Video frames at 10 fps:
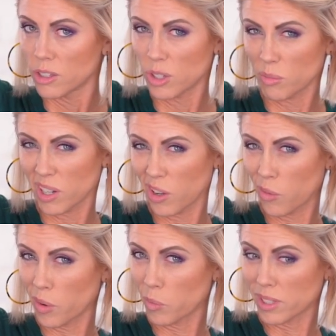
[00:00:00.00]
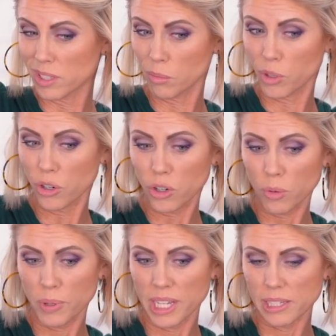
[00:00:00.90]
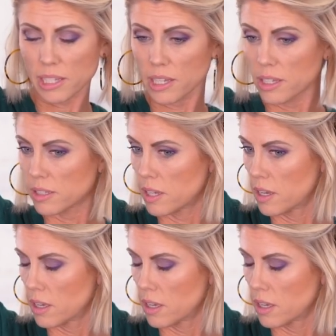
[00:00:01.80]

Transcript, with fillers: So I'm gonna go in with some curl pieces.